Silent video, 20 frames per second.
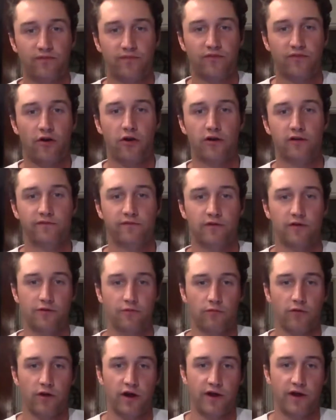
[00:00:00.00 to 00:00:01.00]
thought of on the
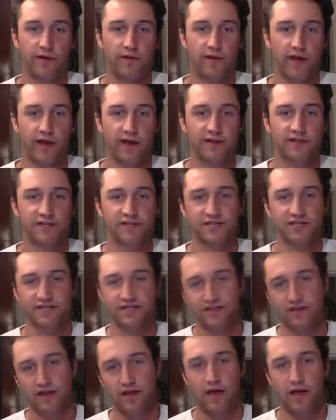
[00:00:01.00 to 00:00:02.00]
run, and
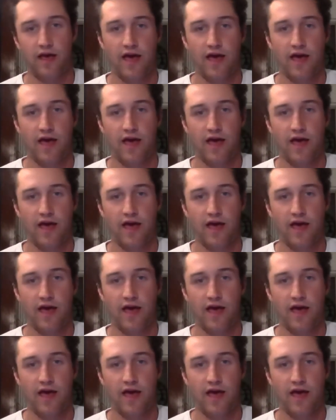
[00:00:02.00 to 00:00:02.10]
just